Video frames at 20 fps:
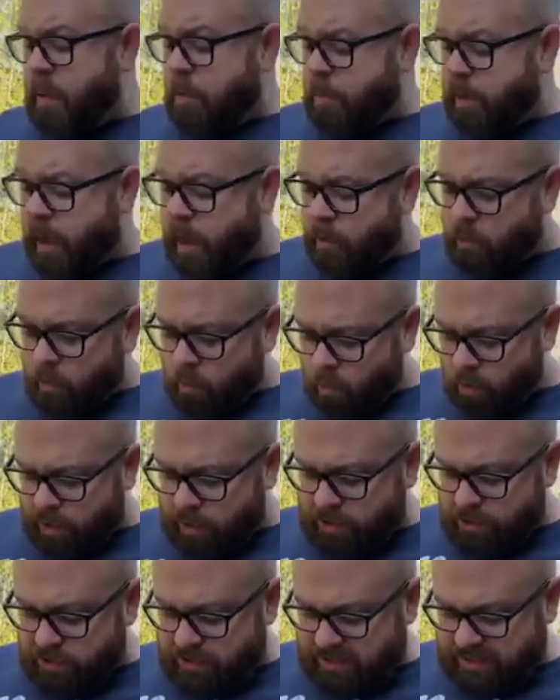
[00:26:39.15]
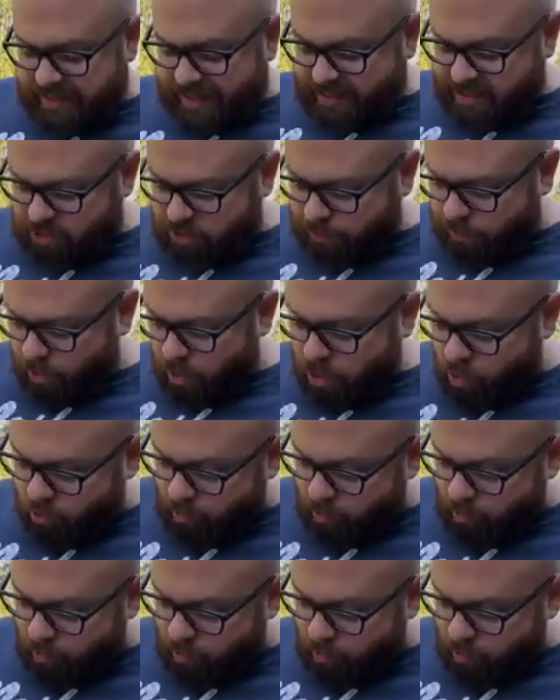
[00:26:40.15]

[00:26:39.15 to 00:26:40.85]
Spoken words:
But we're going to use this extra probe.